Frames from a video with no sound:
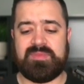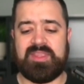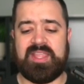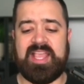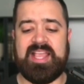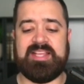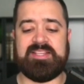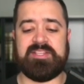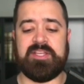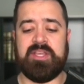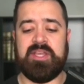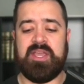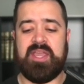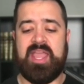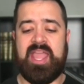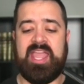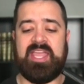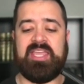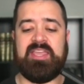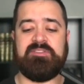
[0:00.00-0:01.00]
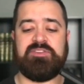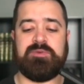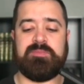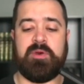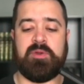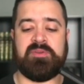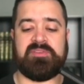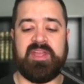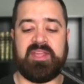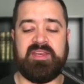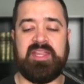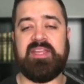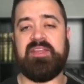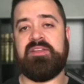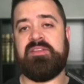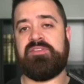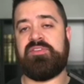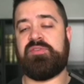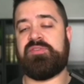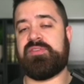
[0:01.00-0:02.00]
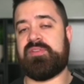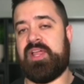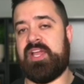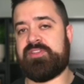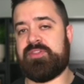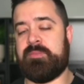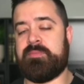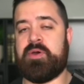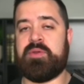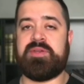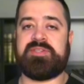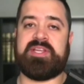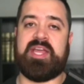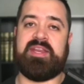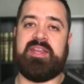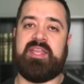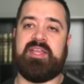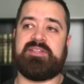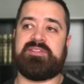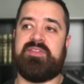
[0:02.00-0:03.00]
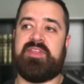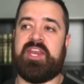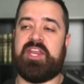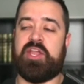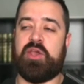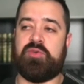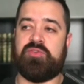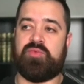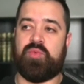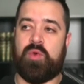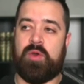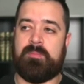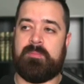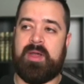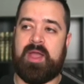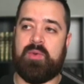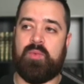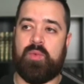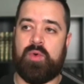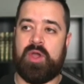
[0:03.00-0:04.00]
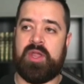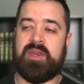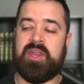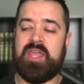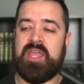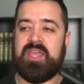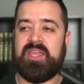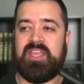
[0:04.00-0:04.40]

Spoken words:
is it gives you bonus ideas, you select the bonus ideas, and then it goes one by one,